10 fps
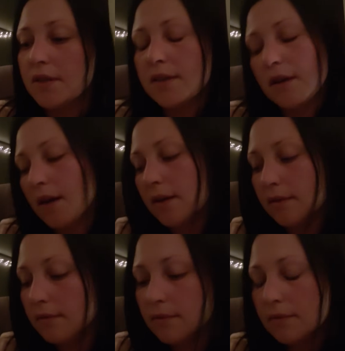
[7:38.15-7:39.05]
It's not,
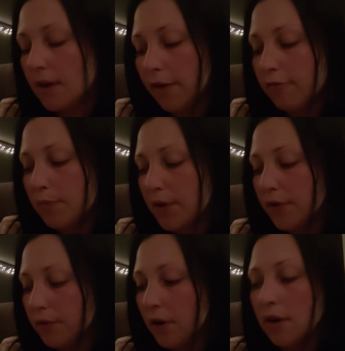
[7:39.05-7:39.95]
I've been
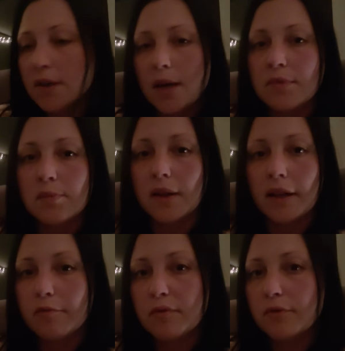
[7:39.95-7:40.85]
through hard times in my
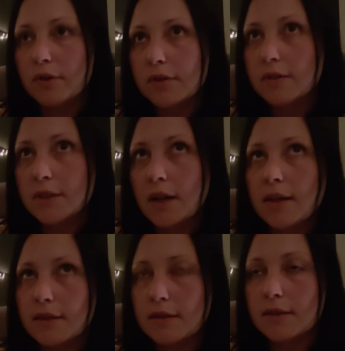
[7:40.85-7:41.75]
life before, so it's not
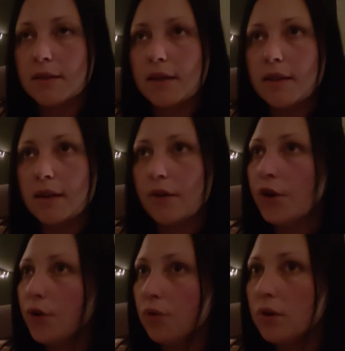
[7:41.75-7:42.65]
like this is anything
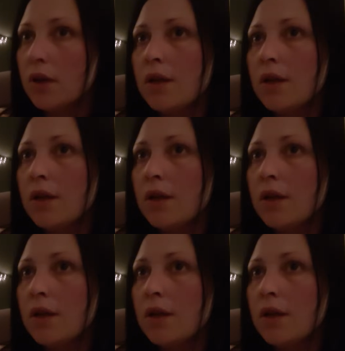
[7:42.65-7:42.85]
new.